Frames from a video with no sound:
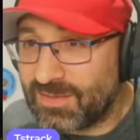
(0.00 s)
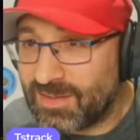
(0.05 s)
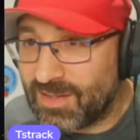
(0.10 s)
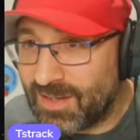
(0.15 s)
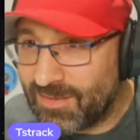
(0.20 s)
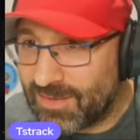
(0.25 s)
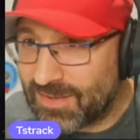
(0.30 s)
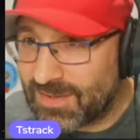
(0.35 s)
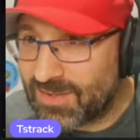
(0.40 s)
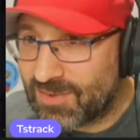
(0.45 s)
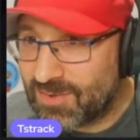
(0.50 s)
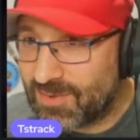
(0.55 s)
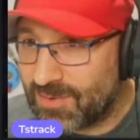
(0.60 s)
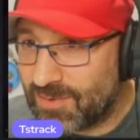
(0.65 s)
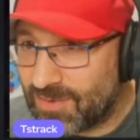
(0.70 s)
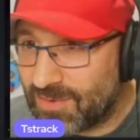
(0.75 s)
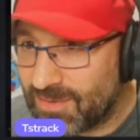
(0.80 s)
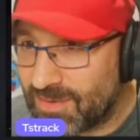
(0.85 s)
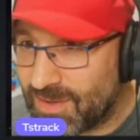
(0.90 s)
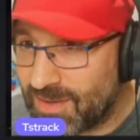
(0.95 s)
Yeah, that's
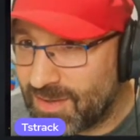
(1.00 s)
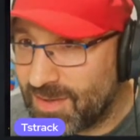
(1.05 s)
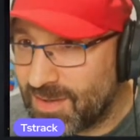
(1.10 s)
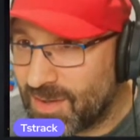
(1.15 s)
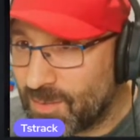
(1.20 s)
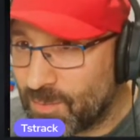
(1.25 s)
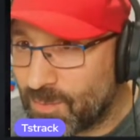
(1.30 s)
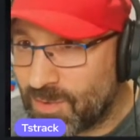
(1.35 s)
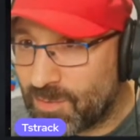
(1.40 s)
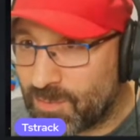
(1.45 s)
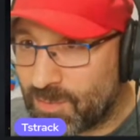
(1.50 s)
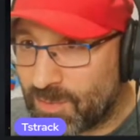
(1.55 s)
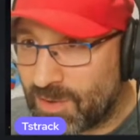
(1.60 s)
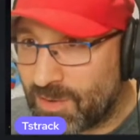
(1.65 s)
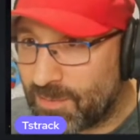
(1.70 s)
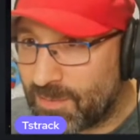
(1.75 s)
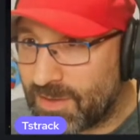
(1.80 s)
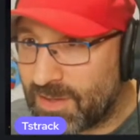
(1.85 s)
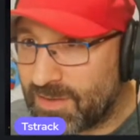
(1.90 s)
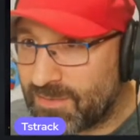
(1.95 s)
cool. Well,
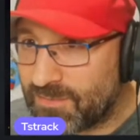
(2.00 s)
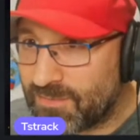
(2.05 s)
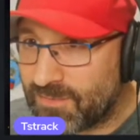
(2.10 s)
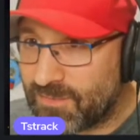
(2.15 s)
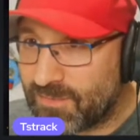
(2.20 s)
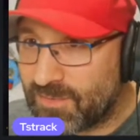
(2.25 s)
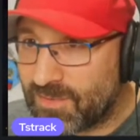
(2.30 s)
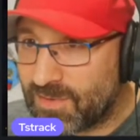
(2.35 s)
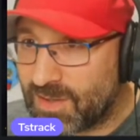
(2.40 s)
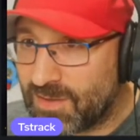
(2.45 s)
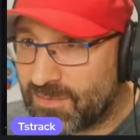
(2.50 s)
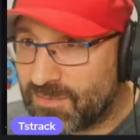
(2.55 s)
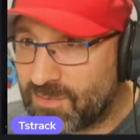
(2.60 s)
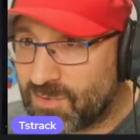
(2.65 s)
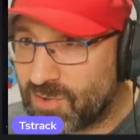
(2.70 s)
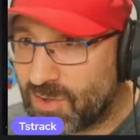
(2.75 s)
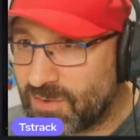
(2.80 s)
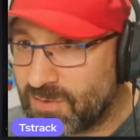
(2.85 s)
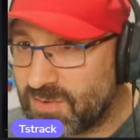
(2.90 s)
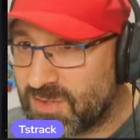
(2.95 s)
what if
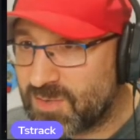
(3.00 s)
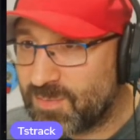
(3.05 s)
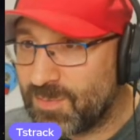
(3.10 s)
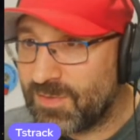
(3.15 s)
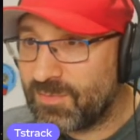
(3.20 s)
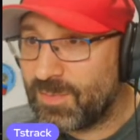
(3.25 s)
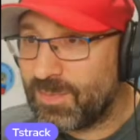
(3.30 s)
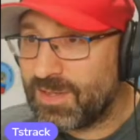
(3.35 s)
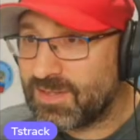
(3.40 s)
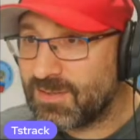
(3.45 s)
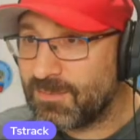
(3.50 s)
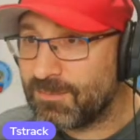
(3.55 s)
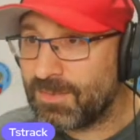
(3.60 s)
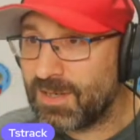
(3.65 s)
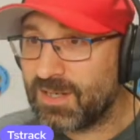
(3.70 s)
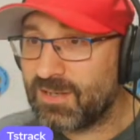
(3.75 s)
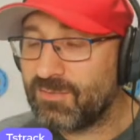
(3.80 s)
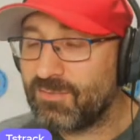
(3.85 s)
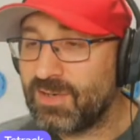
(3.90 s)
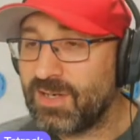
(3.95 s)
Jonnu Smith makes it
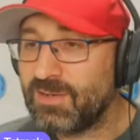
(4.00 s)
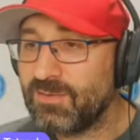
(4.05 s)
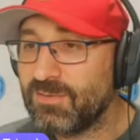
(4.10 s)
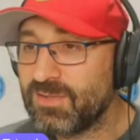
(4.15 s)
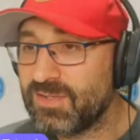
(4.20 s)
back around,